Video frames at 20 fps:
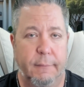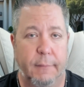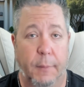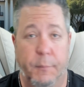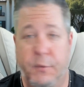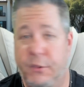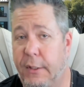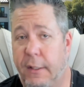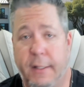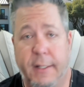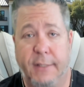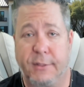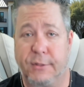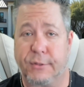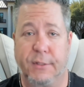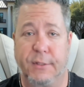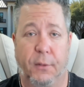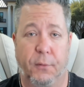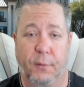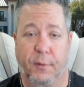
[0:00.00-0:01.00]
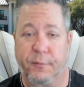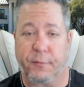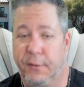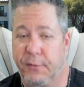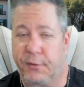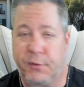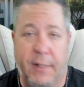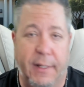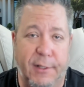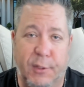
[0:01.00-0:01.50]
I'm sorry, I just don't. If
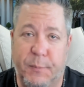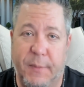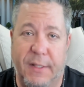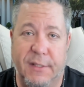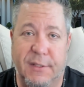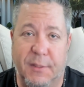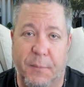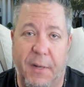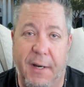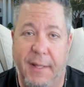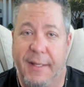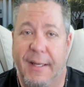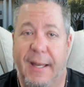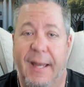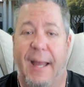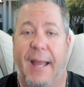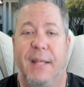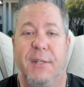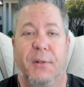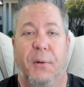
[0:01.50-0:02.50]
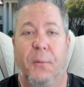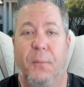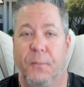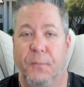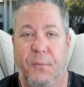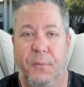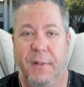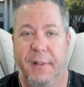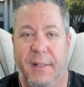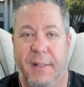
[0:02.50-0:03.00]
you're trying to spend some money, I
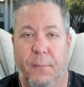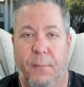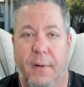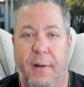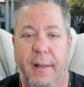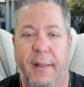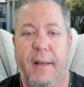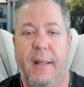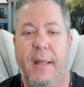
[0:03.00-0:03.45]
don't really want it.